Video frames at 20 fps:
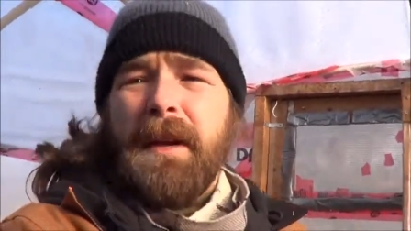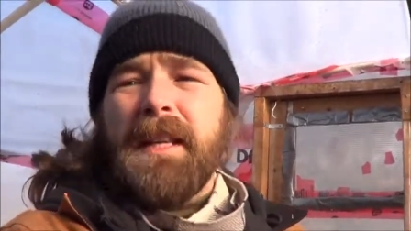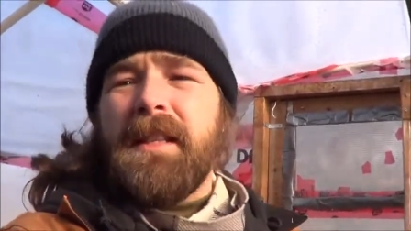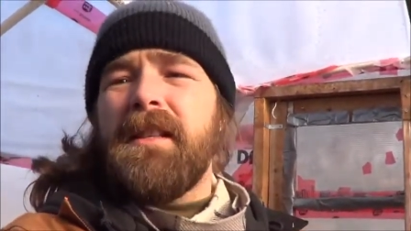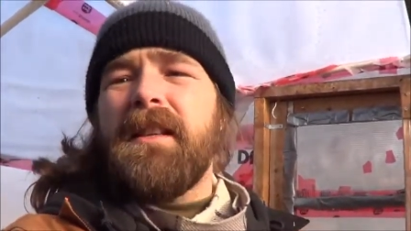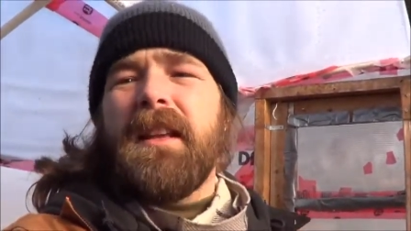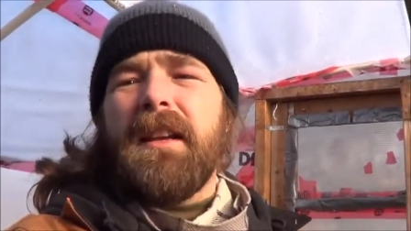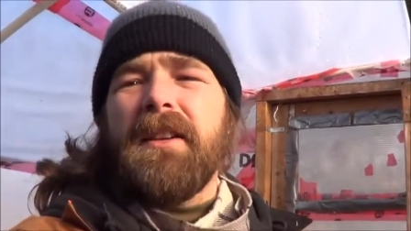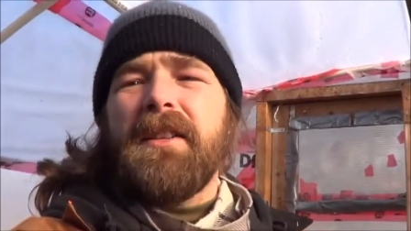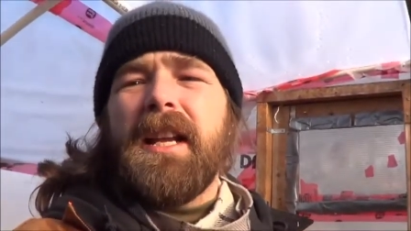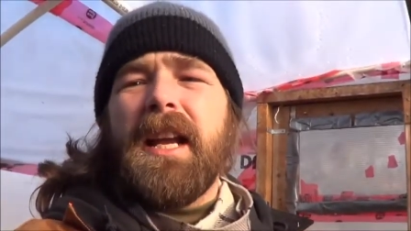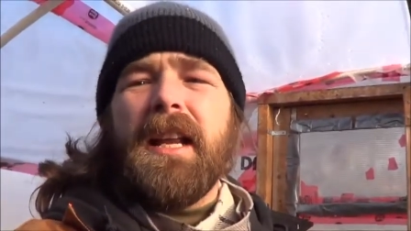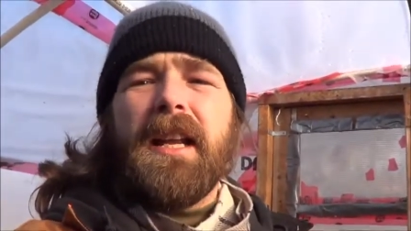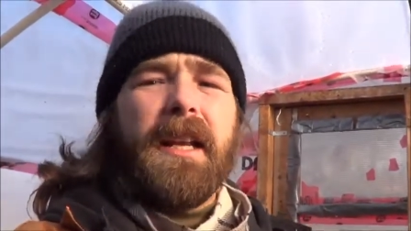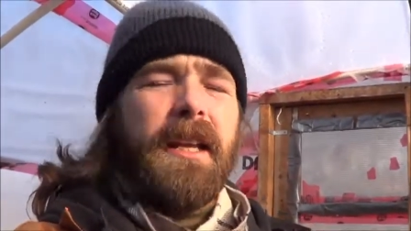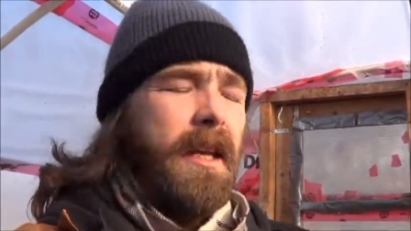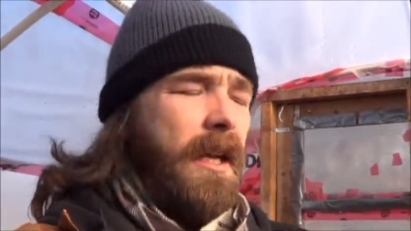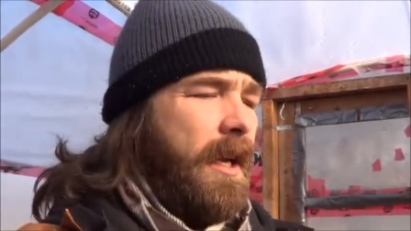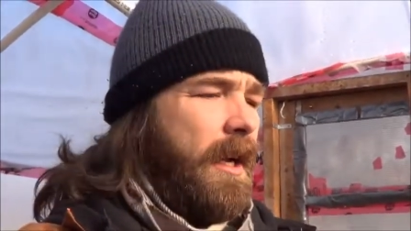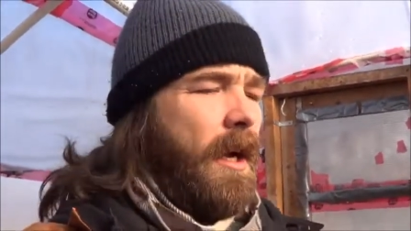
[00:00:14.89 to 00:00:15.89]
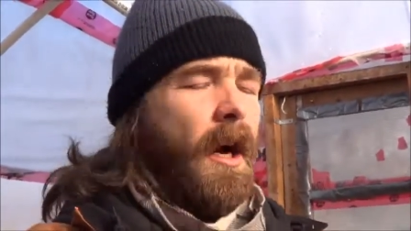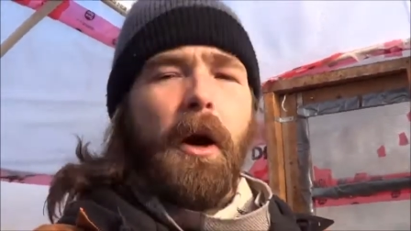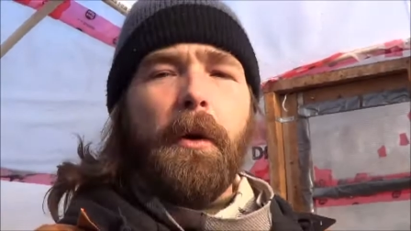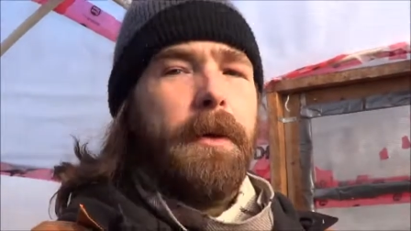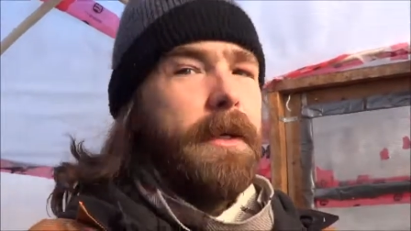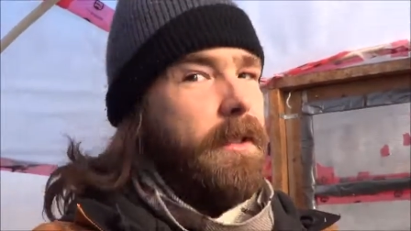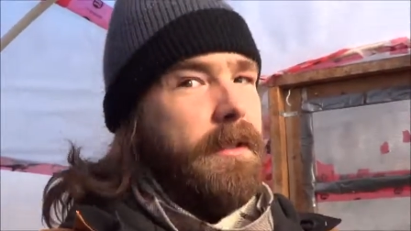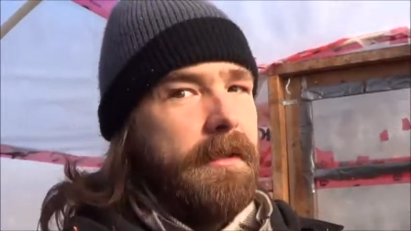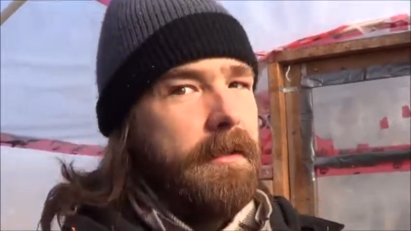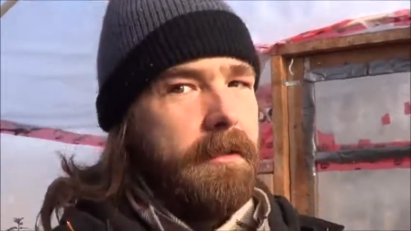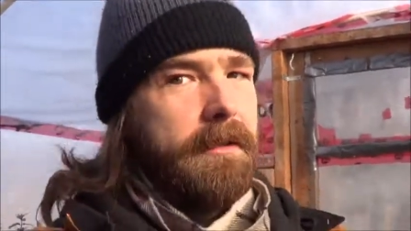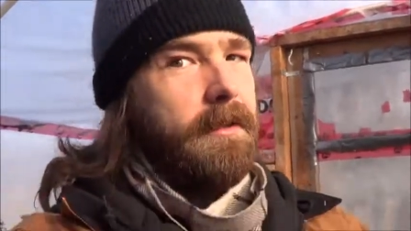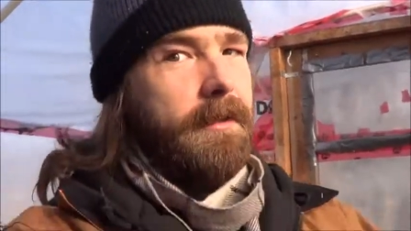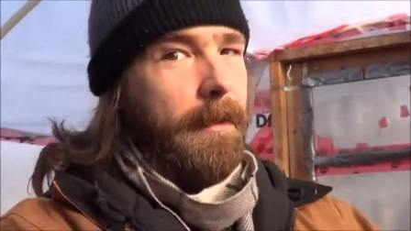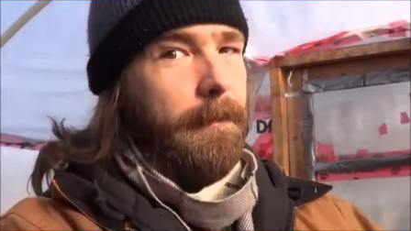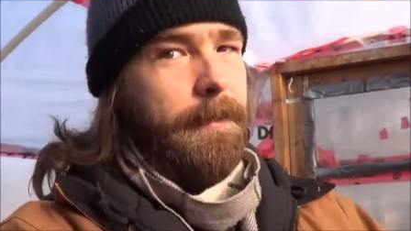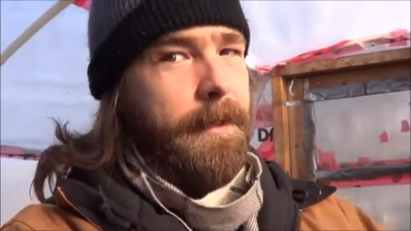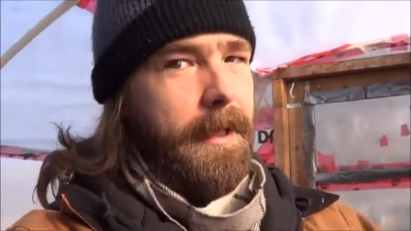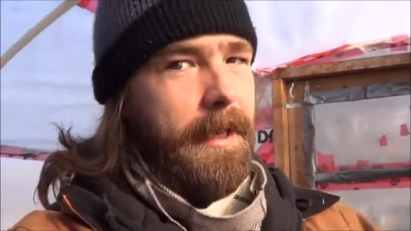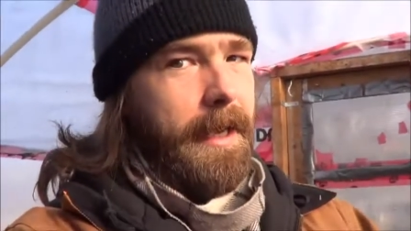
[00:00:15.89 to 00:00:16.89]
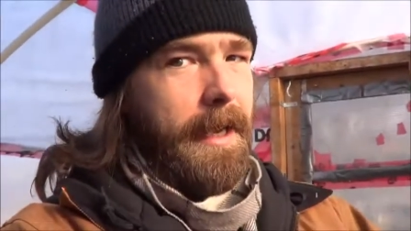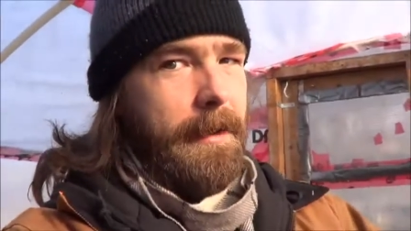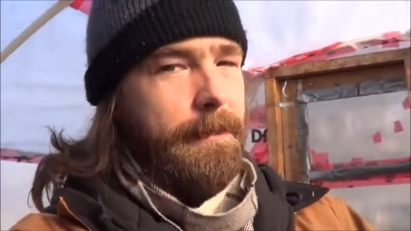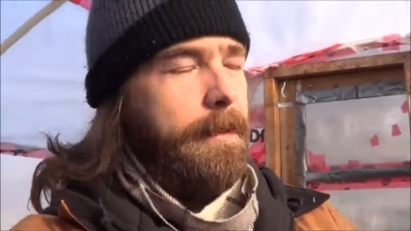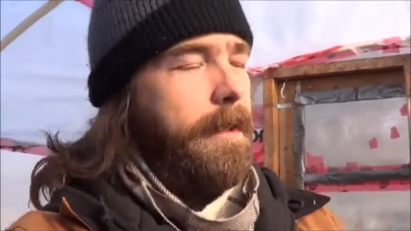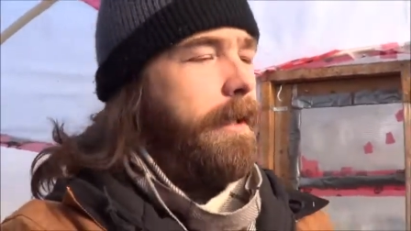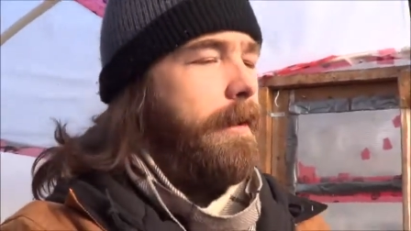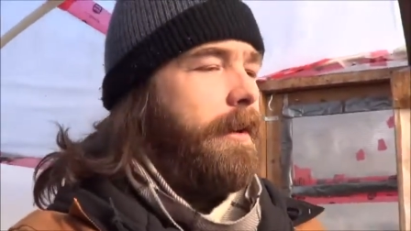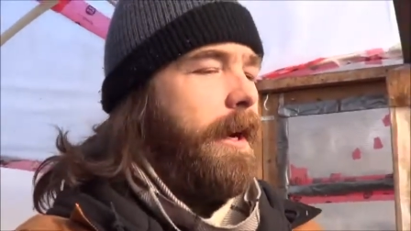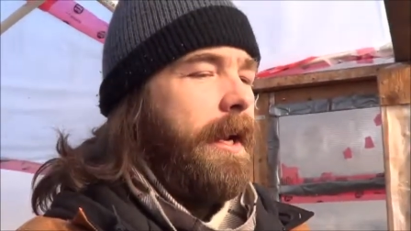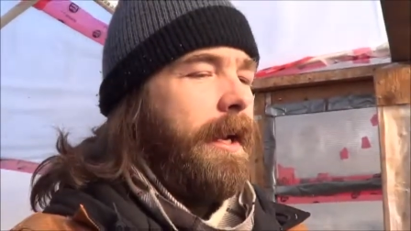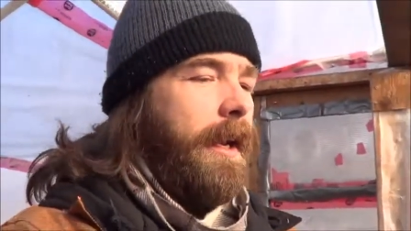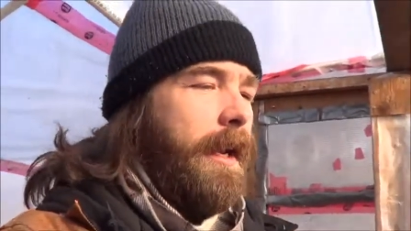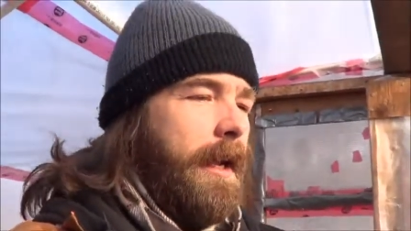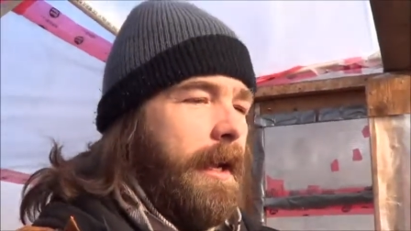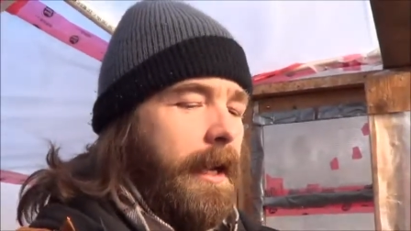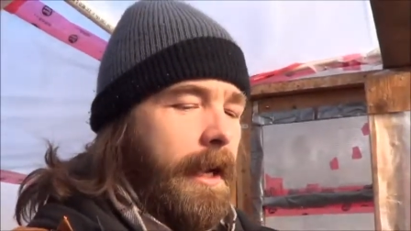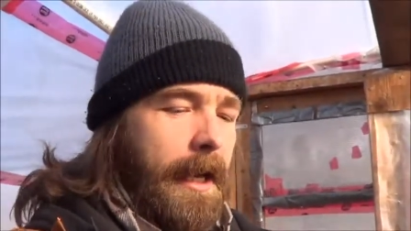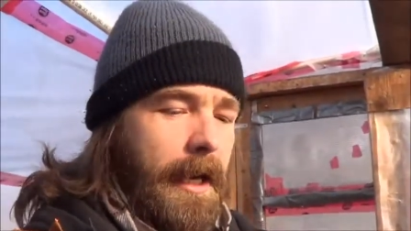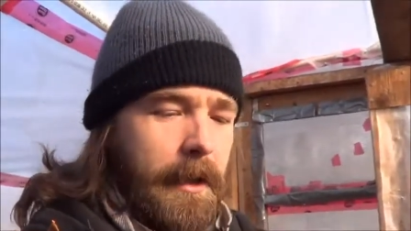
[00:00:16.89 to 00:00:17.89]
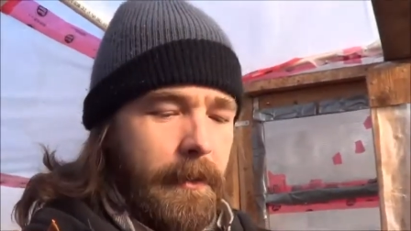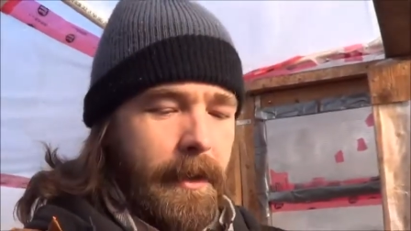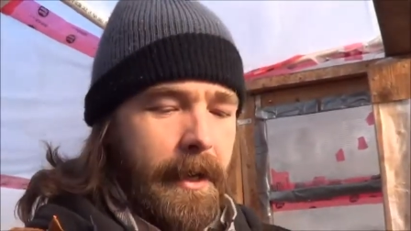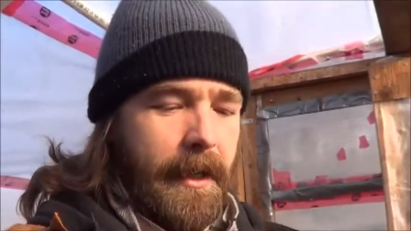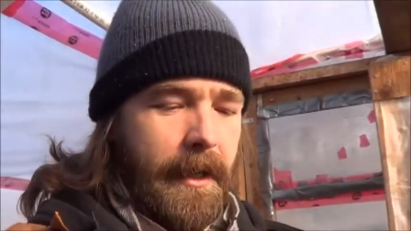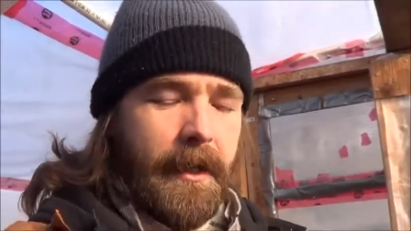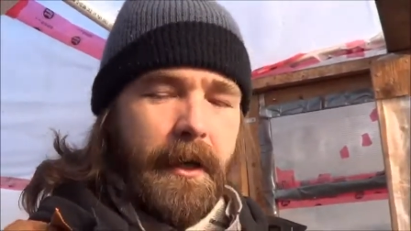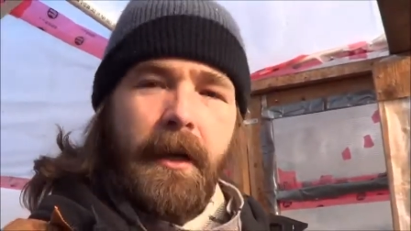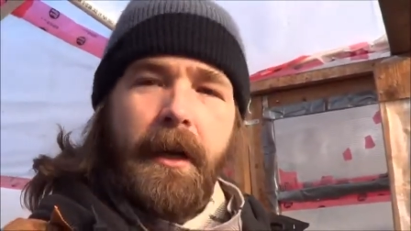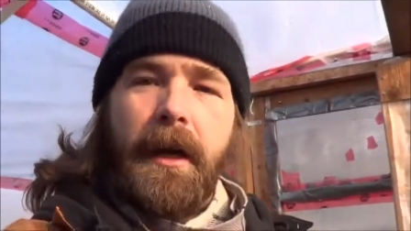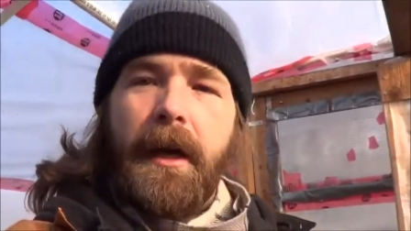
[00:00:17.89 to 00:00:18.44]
Makes it entertaining. Always something happening, right? Anyway,